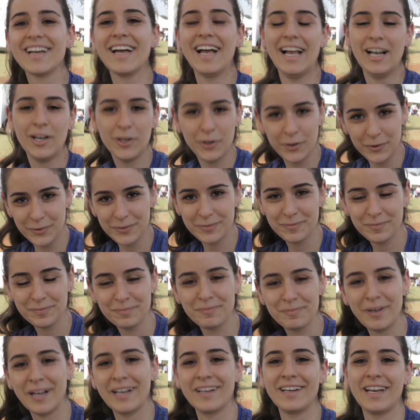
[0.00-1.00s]
Hello,
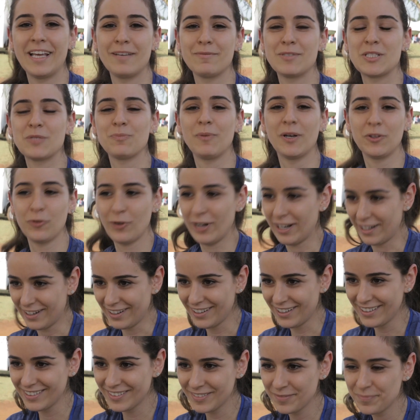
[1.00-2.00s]
my name is
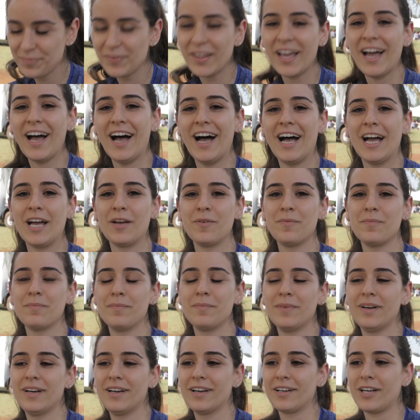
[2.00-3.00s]
Manuela.
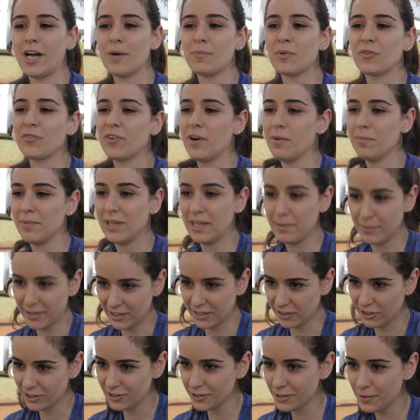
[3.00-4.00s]
I'm uh, coming from
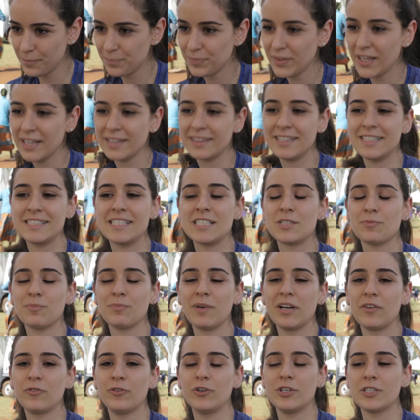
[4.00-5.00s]
Lebanon. This is
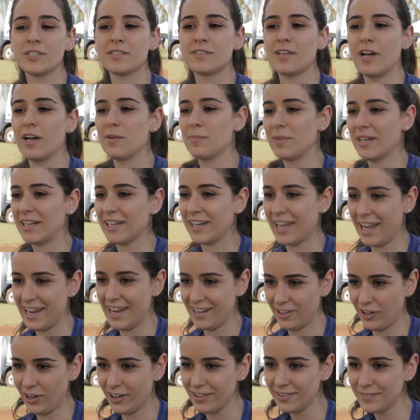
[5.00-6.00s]
my first time in
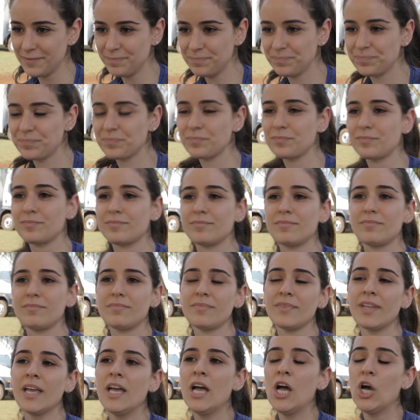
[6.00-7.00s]
Kenya.
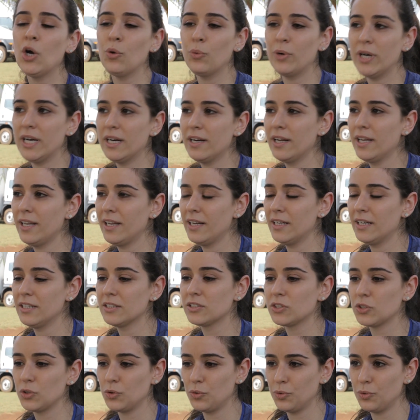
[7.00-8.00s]
We're
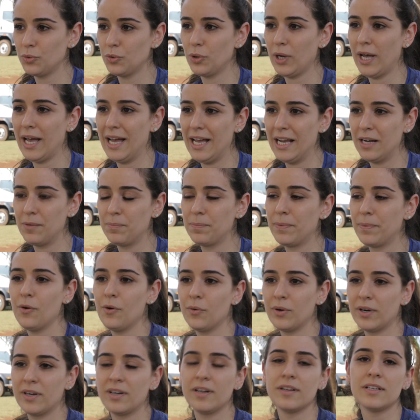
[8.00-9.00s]
here to help
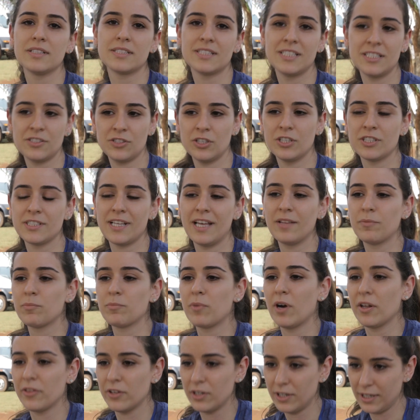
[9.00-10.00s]
our sisters
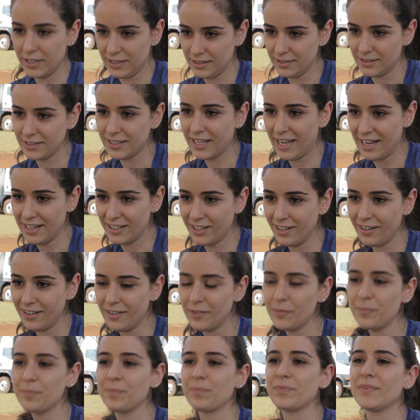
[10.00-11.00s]
and brother in
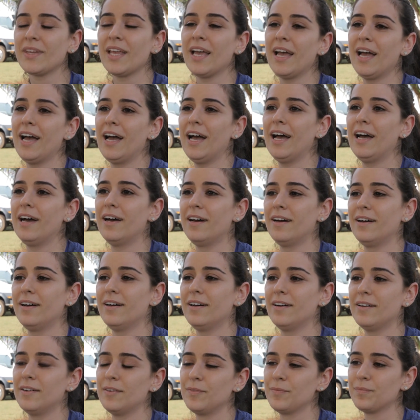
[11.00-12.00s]
Kenya.
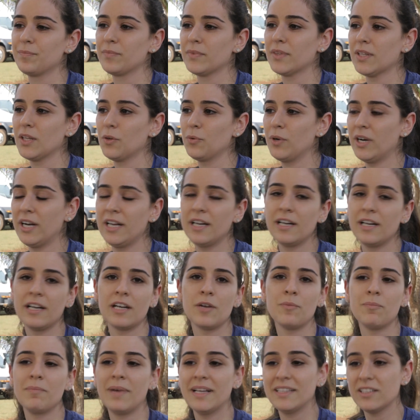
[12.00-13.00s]
Um, we're here
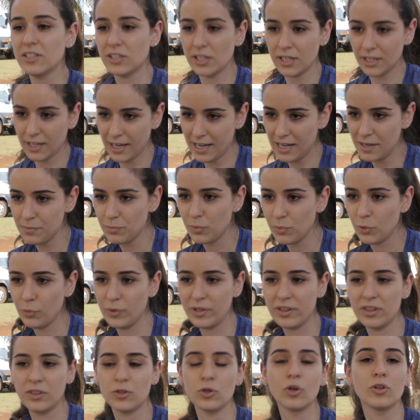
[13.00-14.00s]
in a medical camp
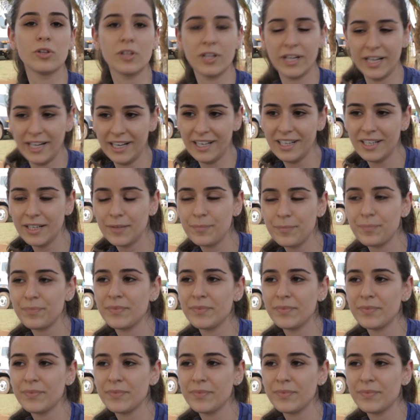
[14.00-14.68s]
with Tolcare, Care.